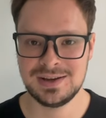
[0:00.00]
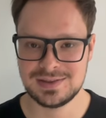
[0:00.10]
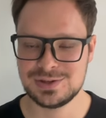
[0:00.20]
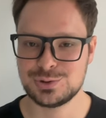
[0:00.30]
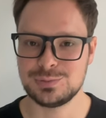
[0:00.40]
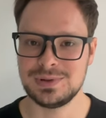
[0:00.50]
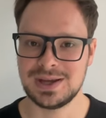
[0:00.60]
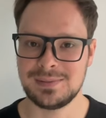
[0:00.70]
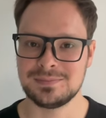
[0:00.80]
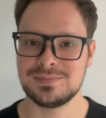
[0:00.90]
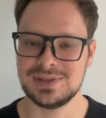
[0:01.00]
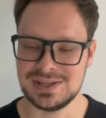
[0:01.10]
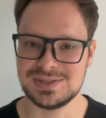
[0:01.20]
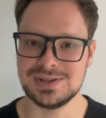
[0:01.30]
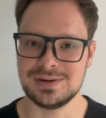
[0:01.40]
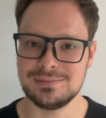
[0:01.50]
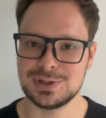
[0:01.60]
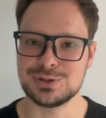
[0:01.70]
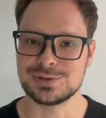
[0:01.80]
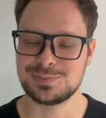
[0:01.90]
this should become easier,
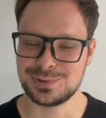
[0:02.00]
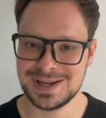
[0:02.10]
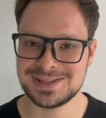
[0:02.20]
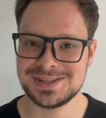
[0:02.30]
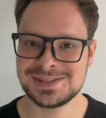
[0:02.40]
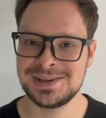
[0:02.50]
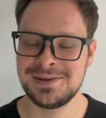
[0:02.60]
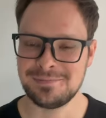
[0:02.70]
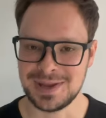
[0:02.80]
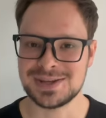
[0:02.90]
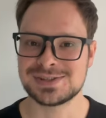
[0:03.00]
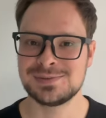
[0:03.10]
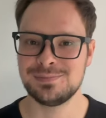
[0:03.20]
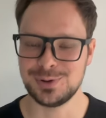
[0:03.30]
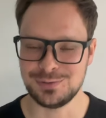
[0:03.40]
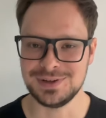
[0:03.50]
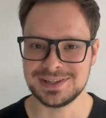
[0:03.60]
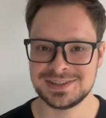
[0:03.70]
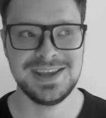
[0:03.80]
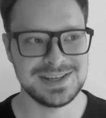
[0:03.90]
because practice makes
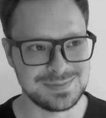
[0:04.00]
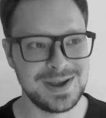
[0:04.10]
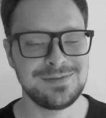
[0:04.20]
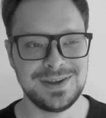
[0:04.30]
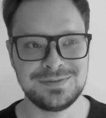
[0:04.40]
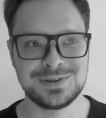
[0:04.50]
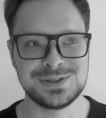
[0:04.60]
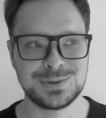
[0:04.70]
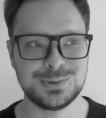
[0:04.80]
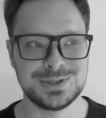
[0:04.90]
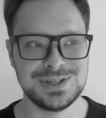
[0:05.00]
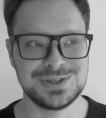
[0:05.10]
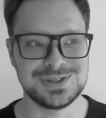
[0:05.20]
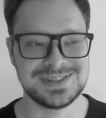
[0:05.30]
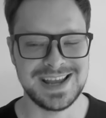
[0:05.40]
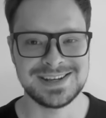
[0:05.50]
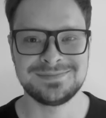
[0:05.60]
perfect, as my favorite school teacher said.